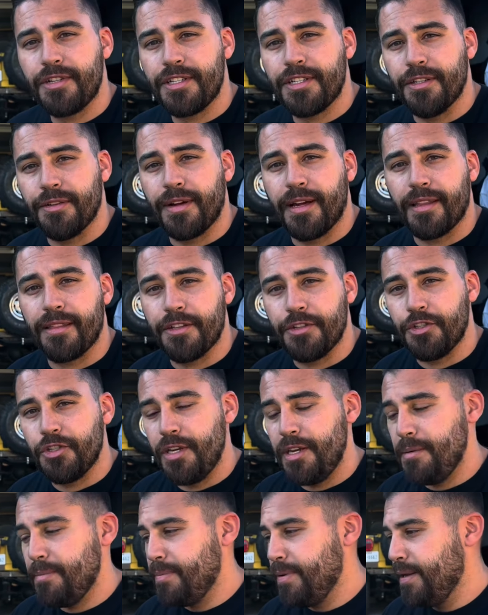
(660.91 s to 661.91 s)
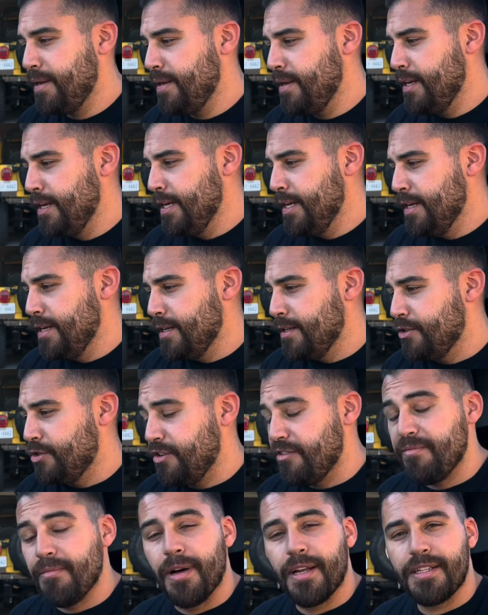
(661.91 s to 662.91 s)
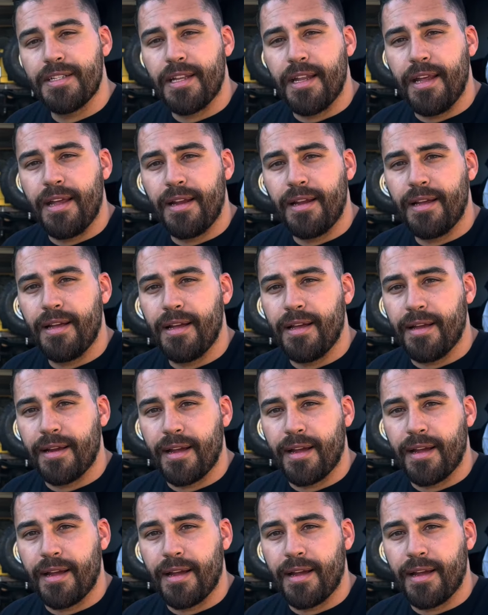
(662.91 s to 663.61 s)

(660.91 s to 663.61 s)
still got the Jeep, Drift Mustang. I